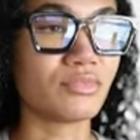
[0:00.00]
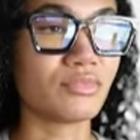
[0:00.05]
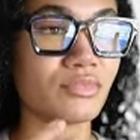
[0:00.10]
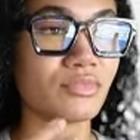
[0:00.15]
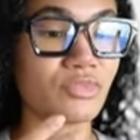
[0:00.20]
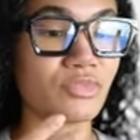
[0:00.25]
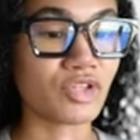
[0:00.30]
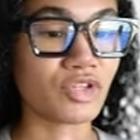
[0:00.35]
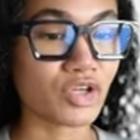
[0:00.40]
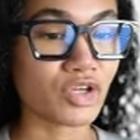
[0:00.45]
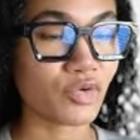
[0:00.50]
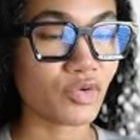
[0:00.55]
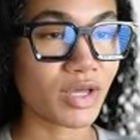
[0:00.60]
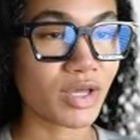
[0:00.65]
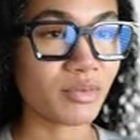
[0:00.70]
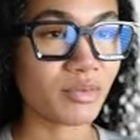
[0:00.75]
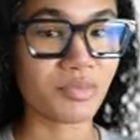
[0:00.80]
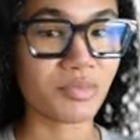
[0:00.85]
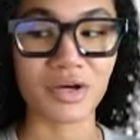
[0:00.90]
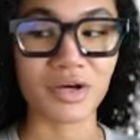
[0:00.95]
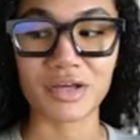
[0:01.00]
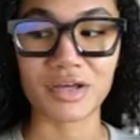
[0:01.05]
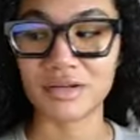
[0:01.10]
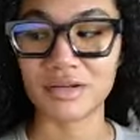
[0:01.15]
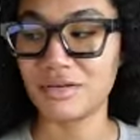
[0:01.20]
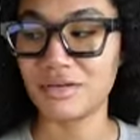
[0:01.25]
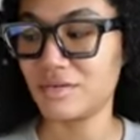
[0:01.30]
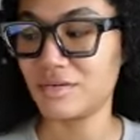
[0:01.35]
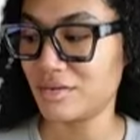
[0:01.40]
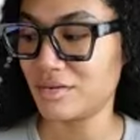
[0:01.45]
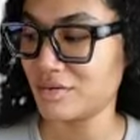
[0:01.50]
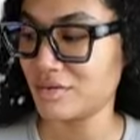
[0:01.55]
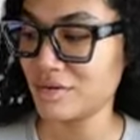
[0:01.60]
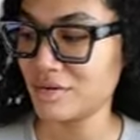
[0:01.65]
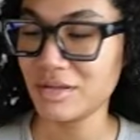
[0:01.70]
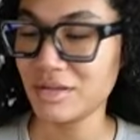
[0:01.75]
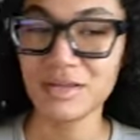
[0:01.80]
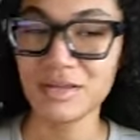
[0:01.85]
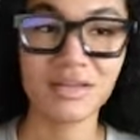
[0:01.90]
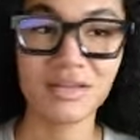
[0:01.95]
do it, but
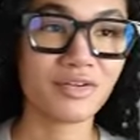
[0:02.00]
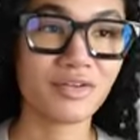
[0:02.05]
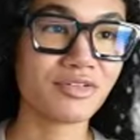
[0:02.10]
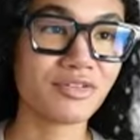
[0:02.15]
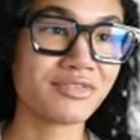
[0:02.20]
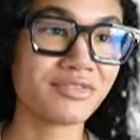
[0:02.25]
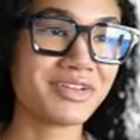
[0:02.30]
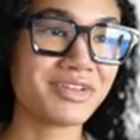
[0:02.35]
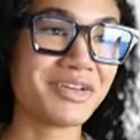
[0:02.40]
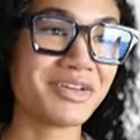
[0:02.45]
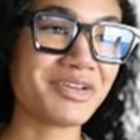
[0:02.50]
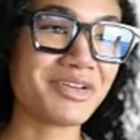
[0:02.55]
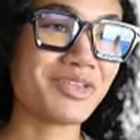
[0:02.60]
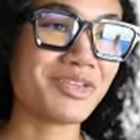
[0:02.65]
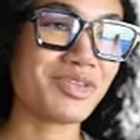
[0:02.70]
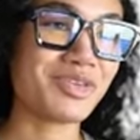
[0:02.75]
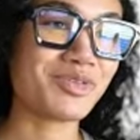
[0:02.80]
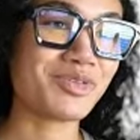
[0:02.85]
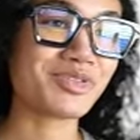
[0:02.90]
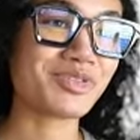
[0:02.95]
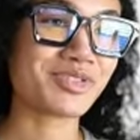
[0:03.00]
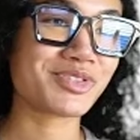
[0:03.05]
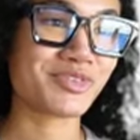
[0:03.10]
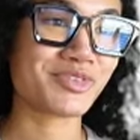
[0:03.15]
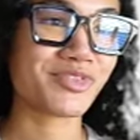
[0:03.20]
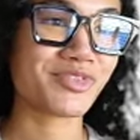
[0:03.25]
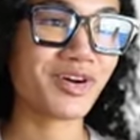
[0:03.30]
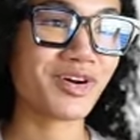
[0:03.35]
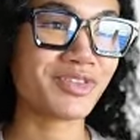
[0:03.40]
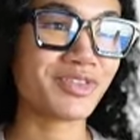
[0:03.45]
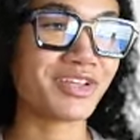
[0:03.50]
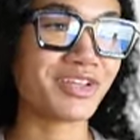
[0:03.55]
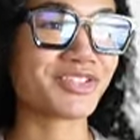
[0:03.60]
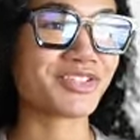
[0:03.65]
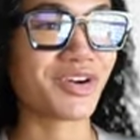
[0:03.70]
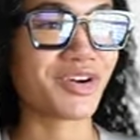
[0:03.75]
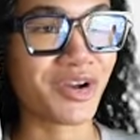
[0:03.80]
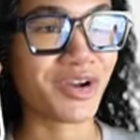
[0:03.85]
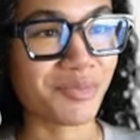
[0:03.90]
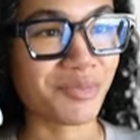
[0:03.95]
use the phone that you're
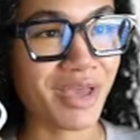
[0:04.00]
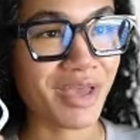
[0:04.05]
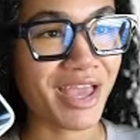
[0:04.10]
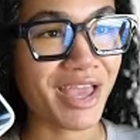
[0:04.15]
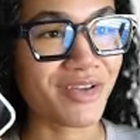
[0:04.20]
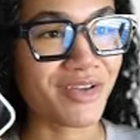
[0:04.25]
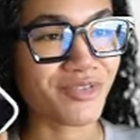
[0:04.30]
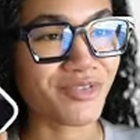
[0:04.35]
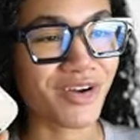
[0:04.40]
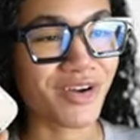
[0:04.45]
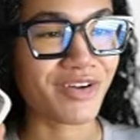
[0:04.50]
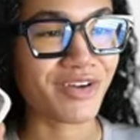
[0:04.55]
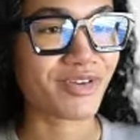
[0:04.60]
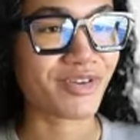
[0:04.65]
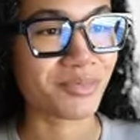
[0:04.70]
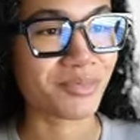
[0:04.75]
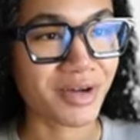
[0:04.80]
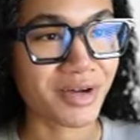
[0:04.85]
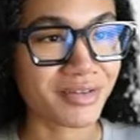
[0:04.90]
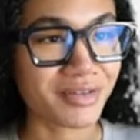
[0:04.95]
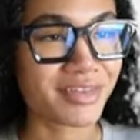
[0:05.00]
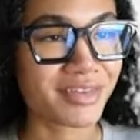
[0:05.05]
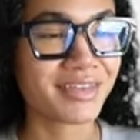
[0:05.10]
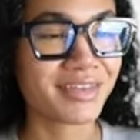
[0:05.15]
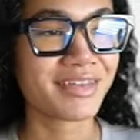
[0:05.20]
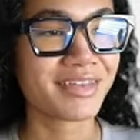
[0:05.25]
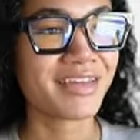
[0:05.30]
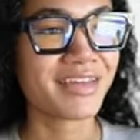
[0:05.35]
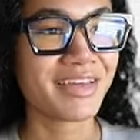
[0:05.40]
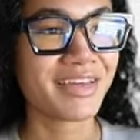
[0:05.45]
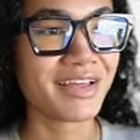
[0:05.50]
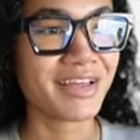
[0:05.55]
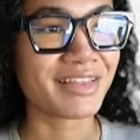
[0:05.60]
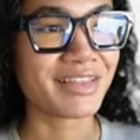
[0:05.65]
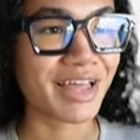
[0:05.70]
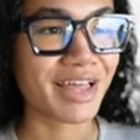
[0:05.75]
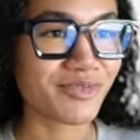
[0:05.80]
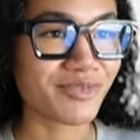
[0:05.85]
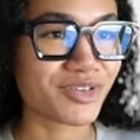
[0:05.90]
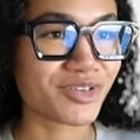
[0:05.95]
already paying for every month.
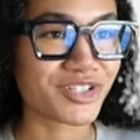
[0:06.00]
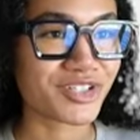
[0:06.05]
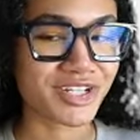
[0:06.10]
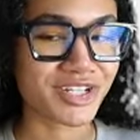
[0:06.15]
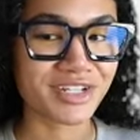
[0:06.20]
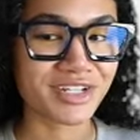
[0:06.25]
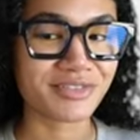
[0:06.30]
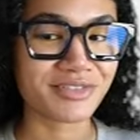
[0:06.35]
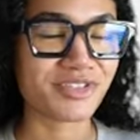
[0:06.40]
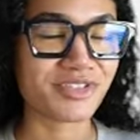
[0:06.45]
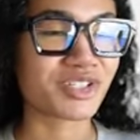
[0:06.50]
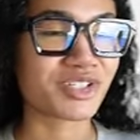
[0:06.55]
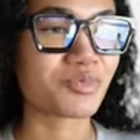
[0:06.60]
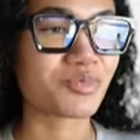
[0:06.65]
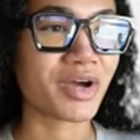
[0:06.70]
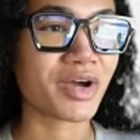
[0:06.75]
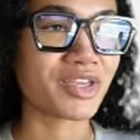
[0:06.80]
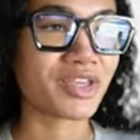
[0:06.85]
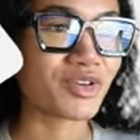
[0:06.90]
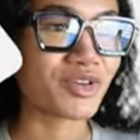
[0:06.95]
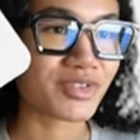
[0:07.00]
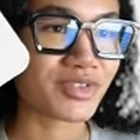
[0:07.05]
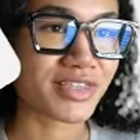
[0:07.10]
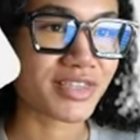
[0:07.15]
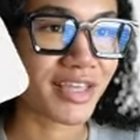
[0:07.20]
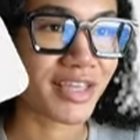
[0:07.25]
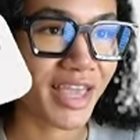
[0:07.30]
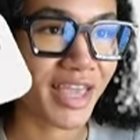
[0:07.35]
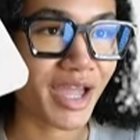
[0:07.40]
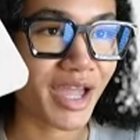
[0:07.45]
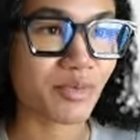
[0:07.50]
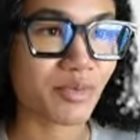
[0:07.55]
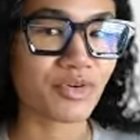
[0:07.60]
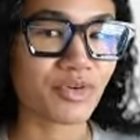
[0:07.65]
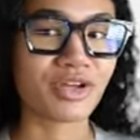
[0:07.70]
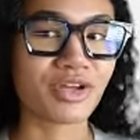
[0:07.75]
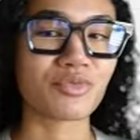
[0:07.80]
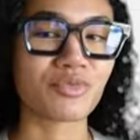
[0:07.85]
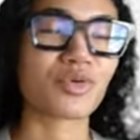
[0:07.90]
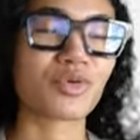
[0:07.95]
Leverage it just by using the camera
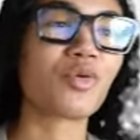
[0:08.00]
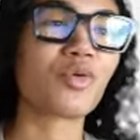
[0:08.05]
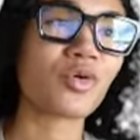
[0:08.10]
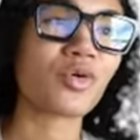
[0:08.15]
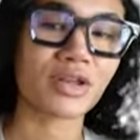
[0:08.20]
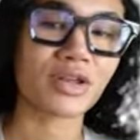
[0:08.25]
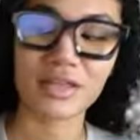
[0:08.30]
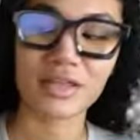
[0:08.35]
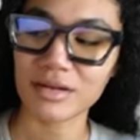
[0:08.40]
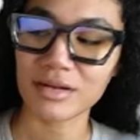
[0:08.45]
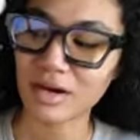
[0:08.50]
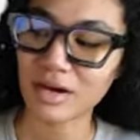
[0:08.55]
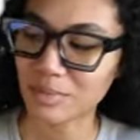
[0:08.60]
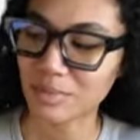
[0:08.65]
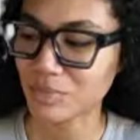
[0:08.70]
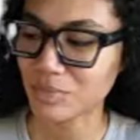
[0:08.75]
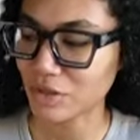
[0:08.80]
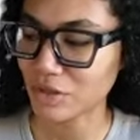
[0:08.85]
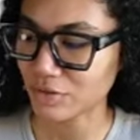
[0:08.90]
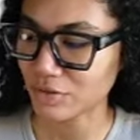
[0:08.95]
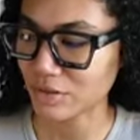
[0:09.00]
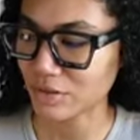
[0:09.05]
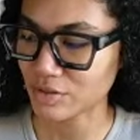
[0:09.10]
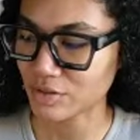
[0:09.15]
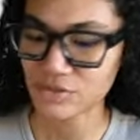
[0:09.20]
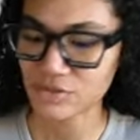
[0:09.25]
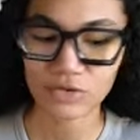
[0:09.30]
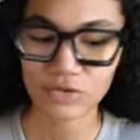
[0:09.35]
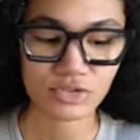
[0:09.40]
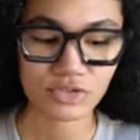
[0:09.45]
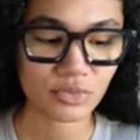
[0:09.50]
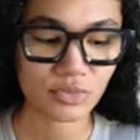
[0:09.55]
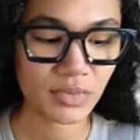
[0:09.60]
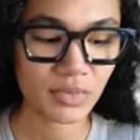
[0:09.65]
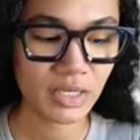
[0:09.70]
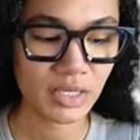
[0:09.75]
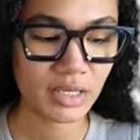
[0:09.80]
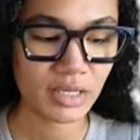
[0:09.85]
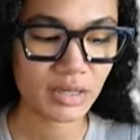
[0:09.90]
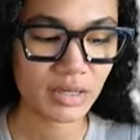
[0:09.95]
and record it, upload it on social
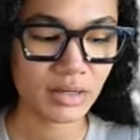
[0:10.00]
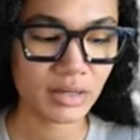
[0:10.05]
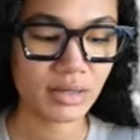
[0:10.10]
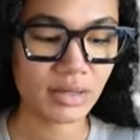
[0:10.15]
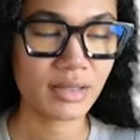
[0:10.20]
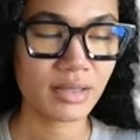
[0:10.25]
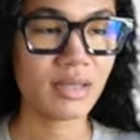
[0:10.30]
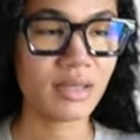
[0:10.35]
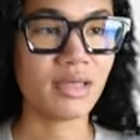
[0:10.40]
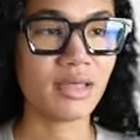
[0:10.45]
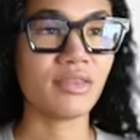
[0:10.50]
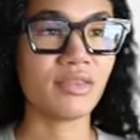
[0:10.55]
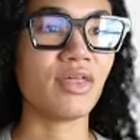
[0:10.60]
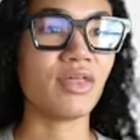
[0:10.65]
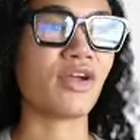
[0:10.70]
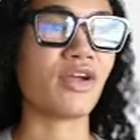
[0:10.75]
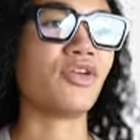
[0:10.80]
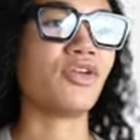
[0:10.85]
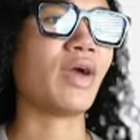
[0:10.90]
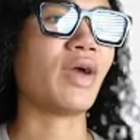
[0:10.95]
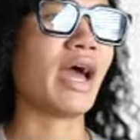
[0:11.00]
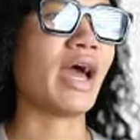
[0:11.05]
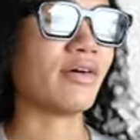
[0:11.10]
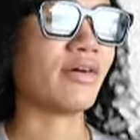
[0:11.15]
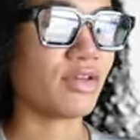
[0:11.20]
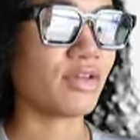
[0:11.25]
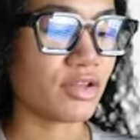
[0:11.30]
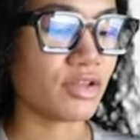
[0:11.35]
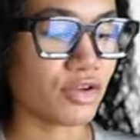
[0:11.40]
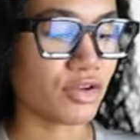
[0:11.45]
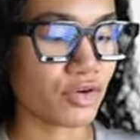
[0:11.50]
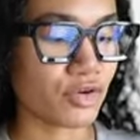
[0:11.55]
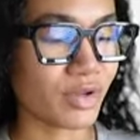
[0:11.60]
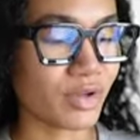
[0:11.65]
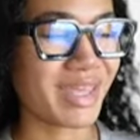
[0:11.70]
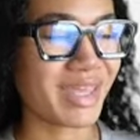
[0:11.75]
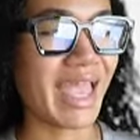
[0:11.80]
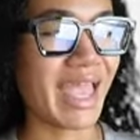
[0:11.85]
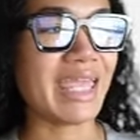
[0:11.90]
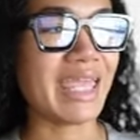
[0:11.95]
media. There you have it. You're
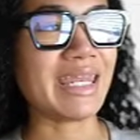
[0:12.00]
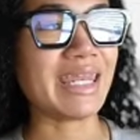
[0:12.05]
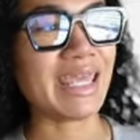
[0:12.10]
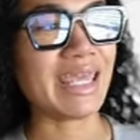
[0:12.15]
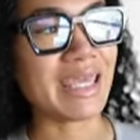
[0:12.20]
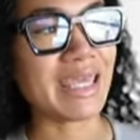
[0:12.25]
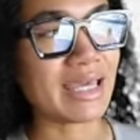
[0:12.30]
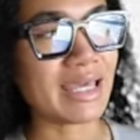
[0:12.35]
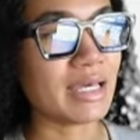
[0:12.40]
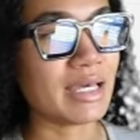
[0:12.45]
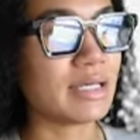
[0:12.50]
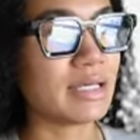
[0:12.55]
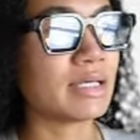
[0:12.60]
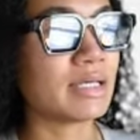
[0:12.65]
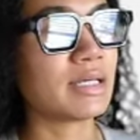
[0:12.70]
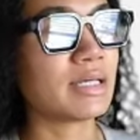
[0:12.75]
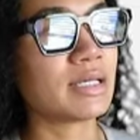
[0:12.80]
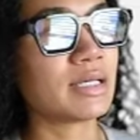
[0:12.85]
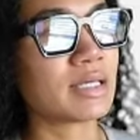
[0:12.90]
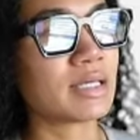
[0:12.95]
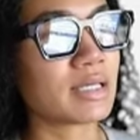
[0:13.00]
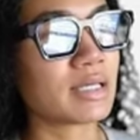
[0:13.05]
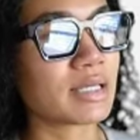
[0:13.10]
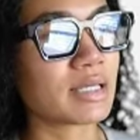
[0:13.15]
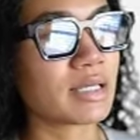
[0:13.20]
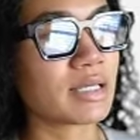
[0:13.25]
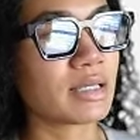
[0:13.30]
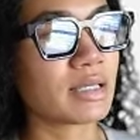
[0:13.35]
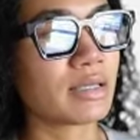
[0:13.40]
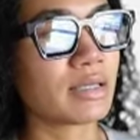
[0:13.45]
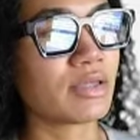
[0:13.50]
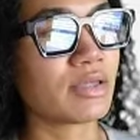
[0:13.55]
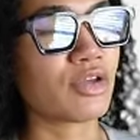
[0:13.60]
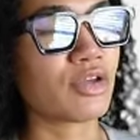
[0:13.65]
gaining your